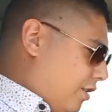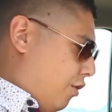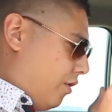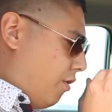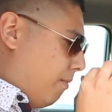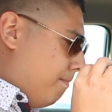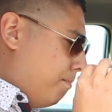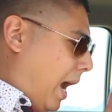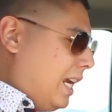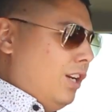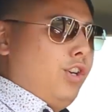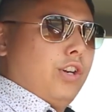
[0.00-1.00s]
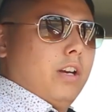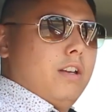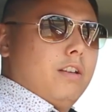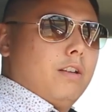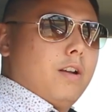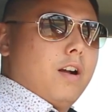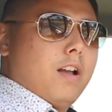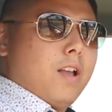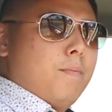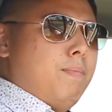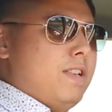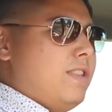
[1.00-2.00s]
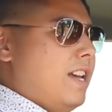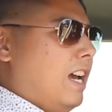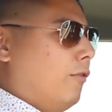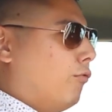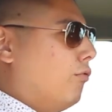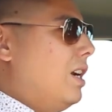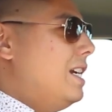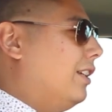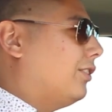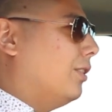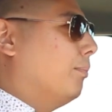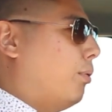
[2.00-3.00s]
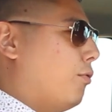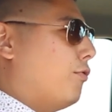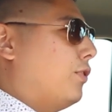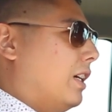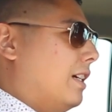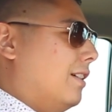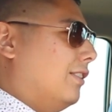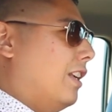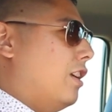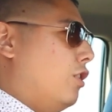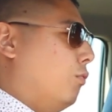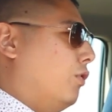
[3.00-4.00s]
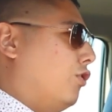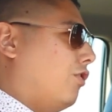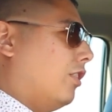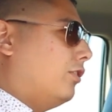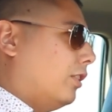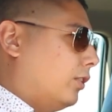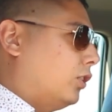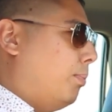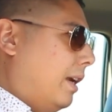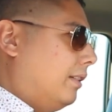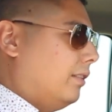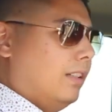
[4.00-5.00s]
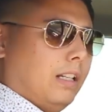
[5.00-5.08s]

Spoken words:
You know, they're not major, but they are really simple things that you would just expect